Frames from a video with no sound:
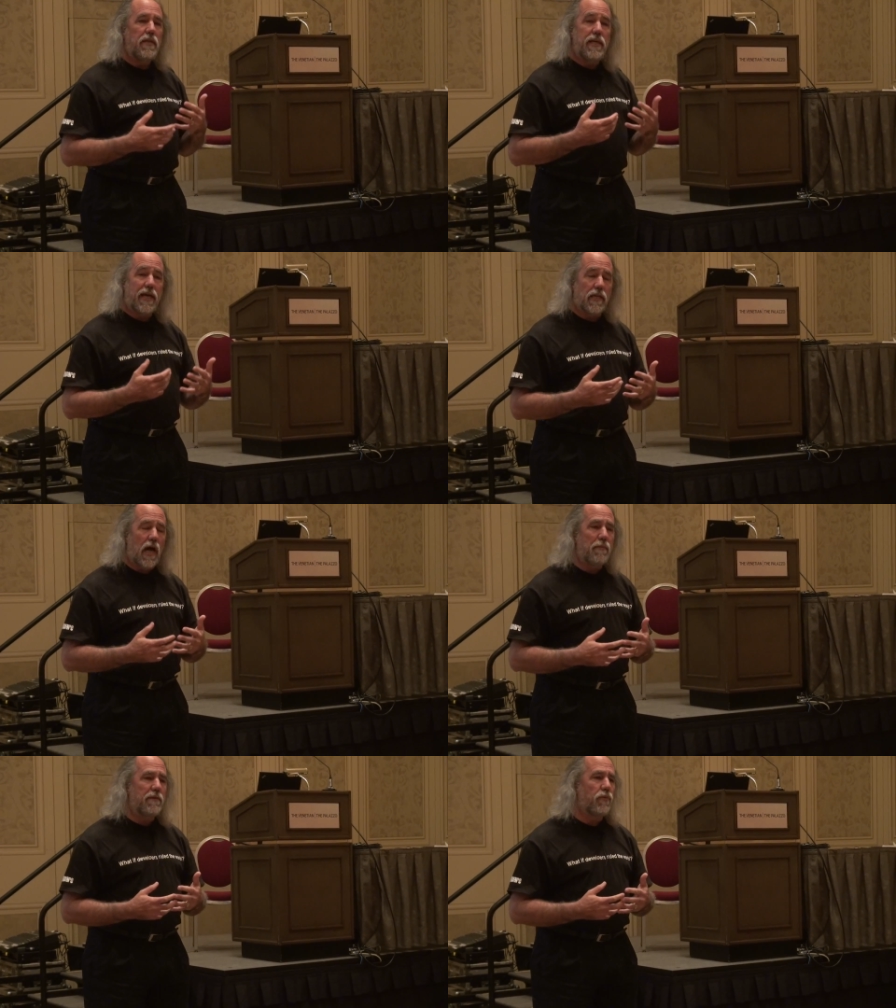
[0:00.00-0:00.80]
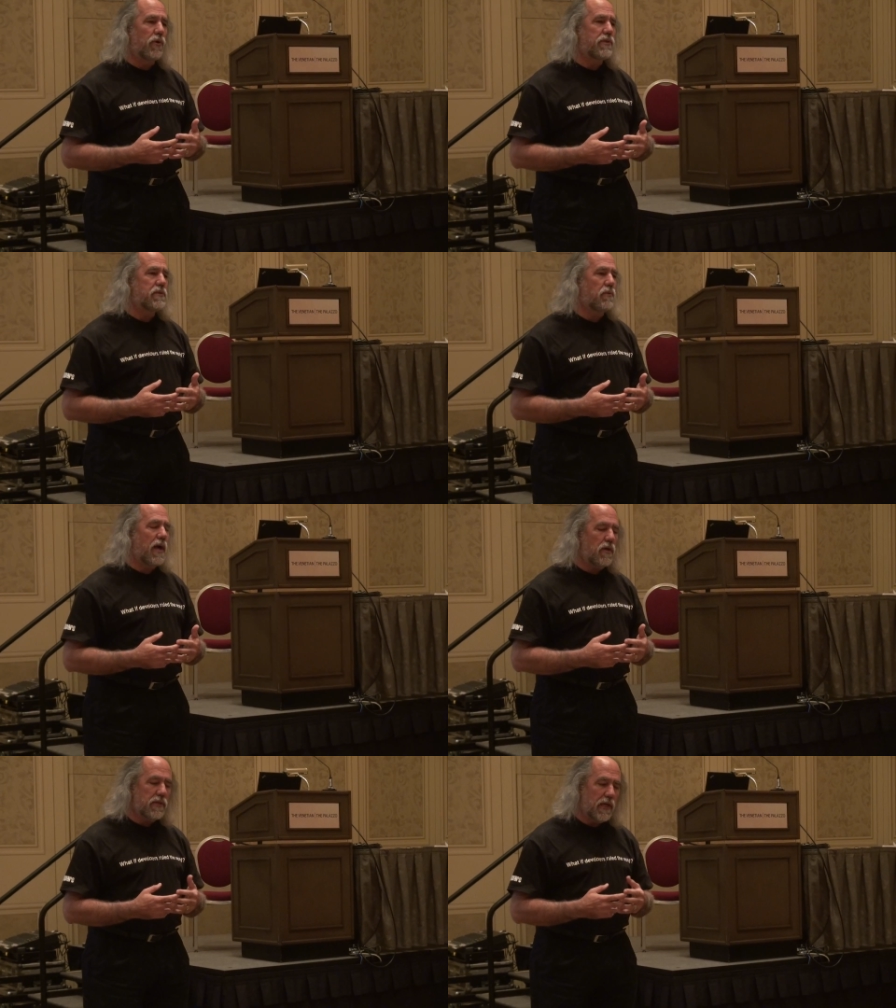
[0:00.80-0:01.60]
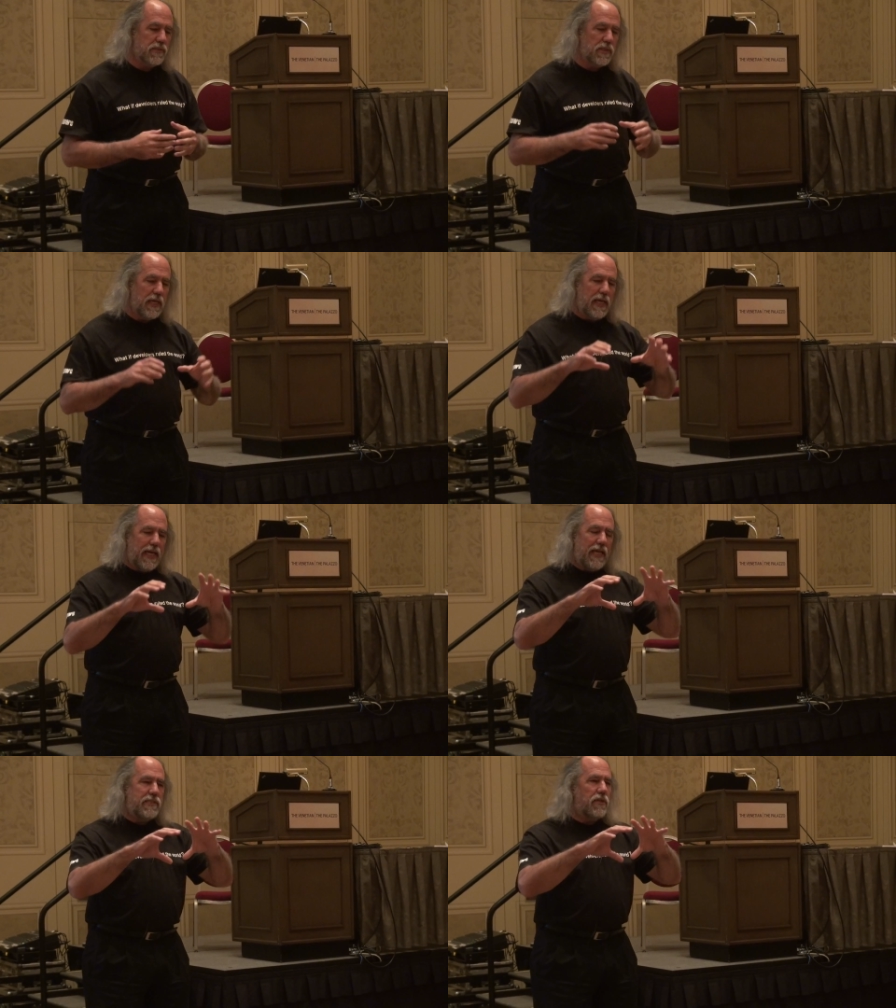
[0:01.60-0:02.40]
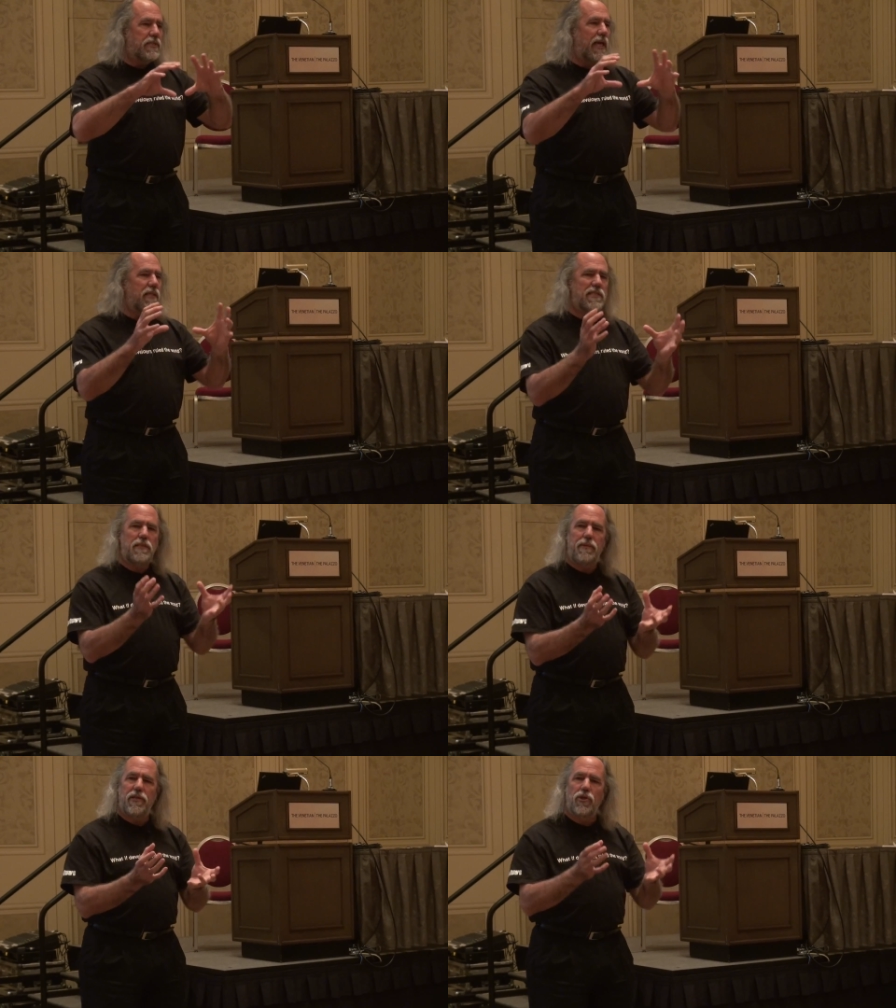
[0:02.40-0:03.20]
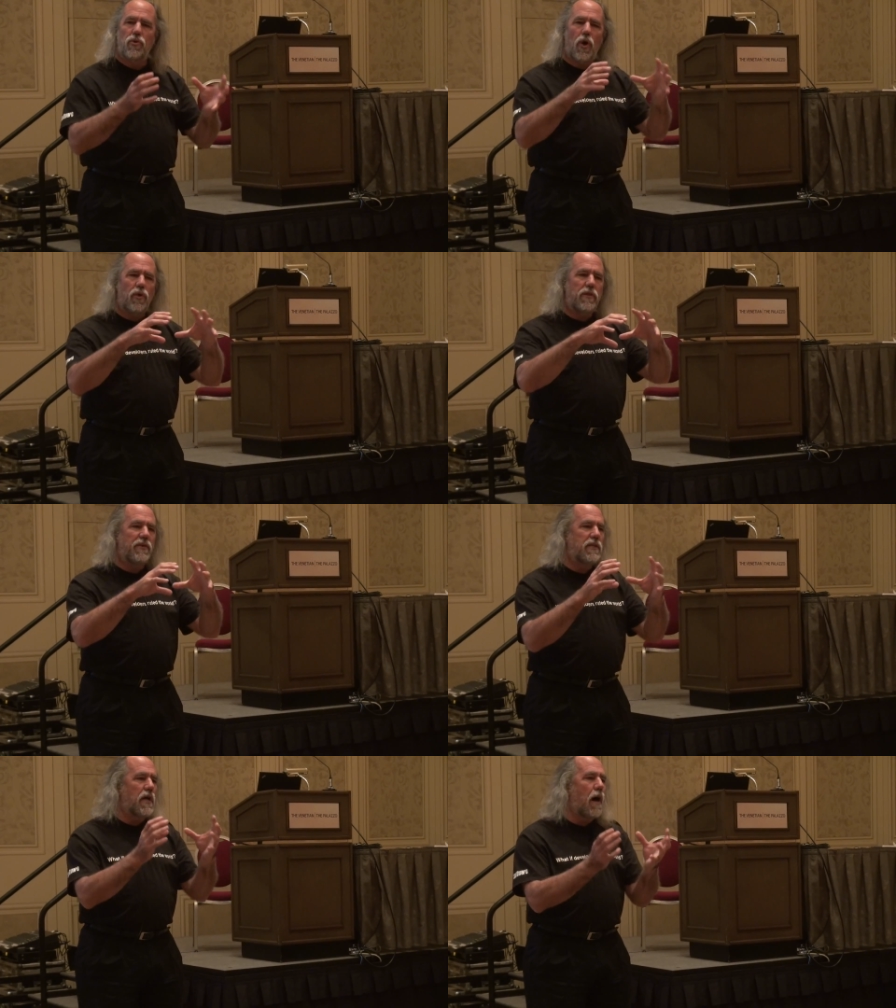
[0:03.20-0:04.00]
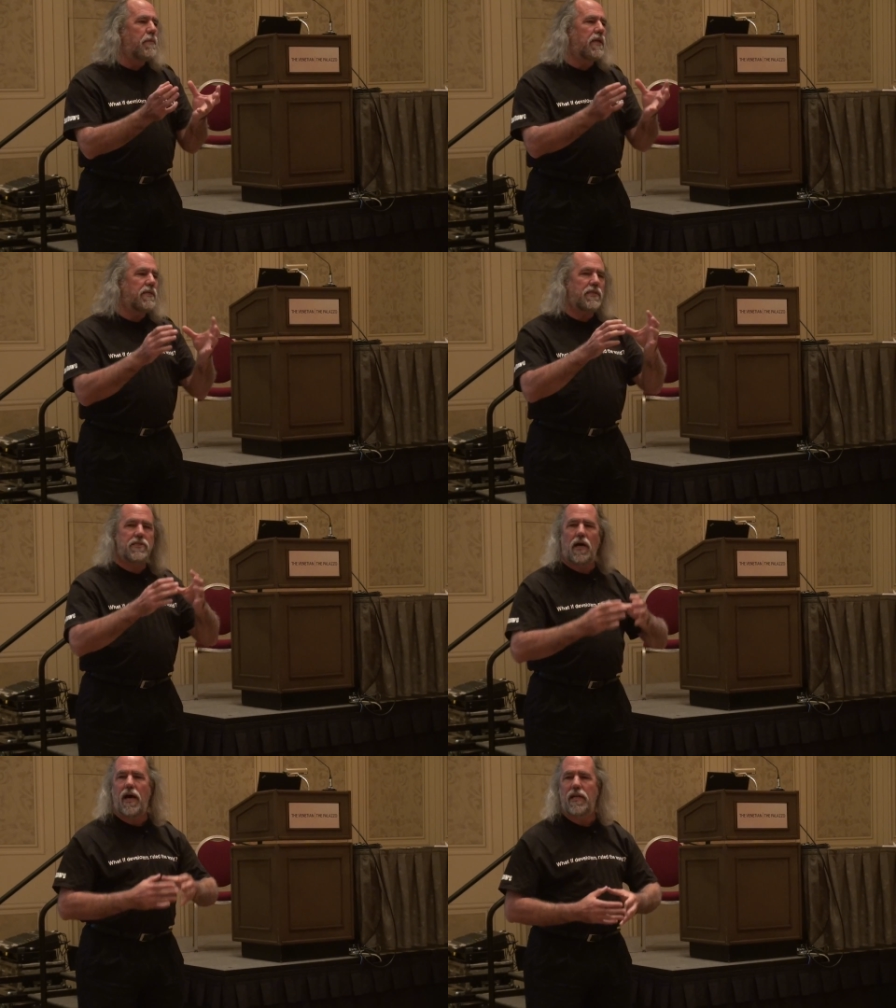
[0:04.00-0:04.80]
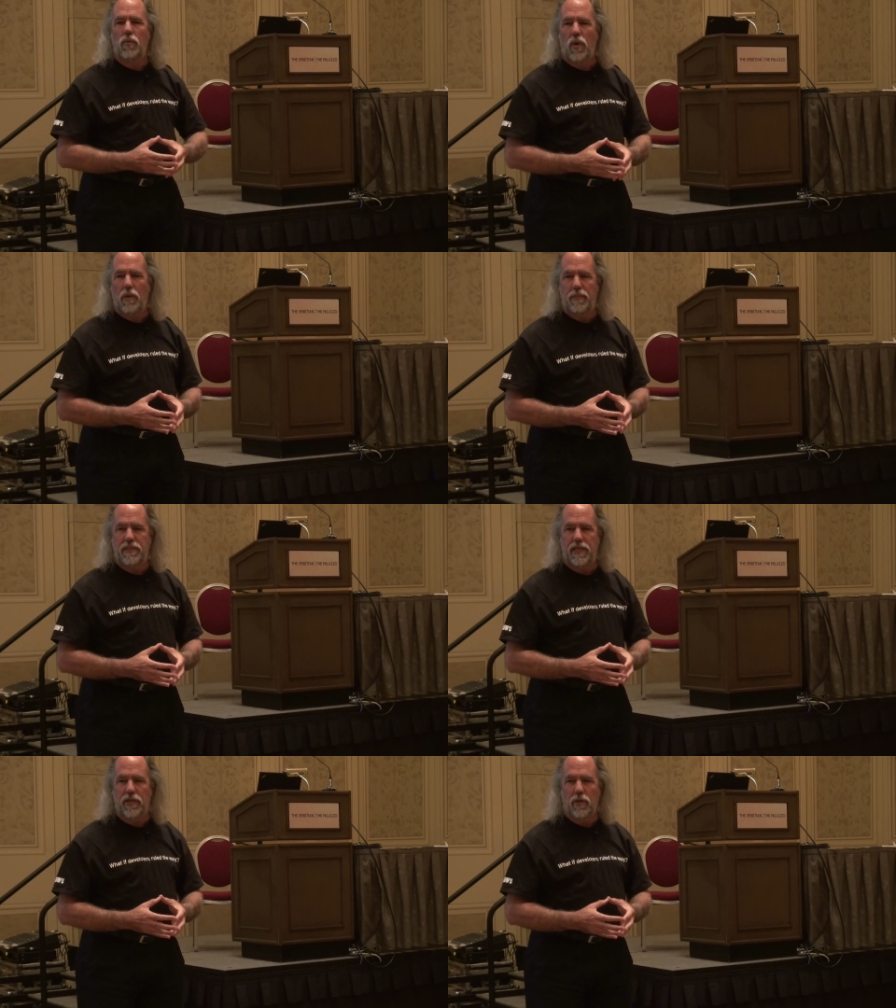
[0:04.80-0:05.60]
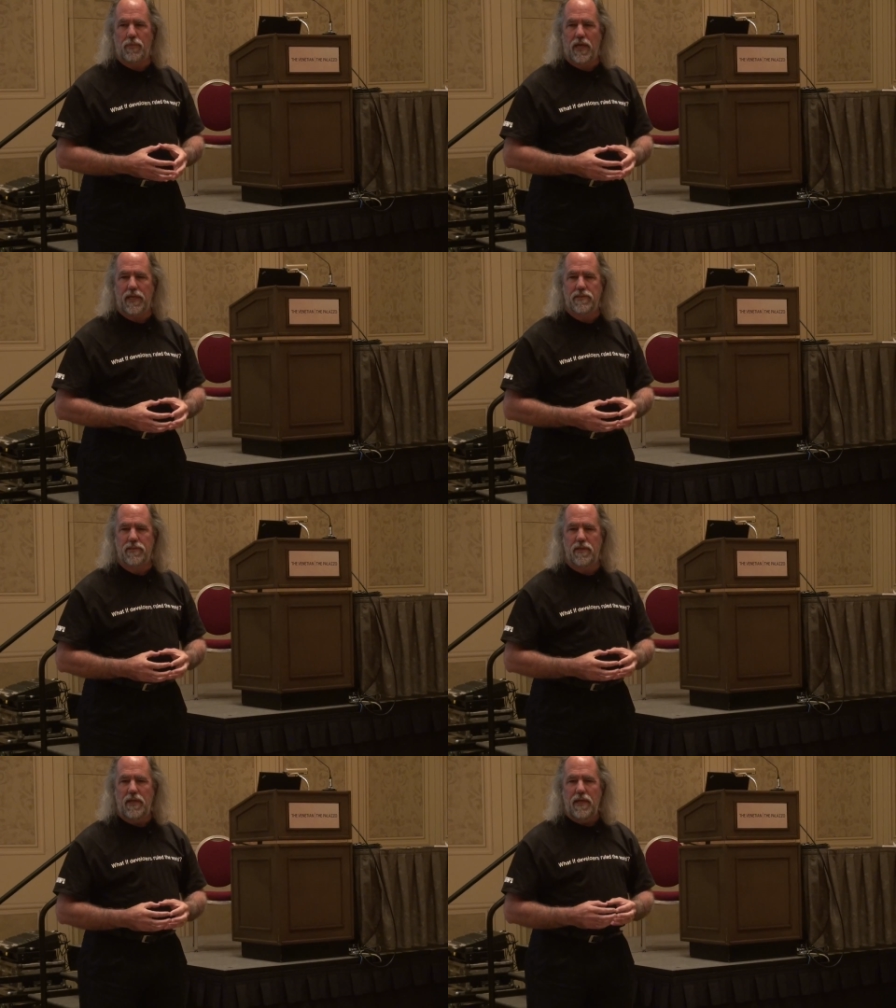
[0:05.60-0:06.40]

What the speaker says: the economic forces around us is there tends to be the growth of a dominant design in one particular place.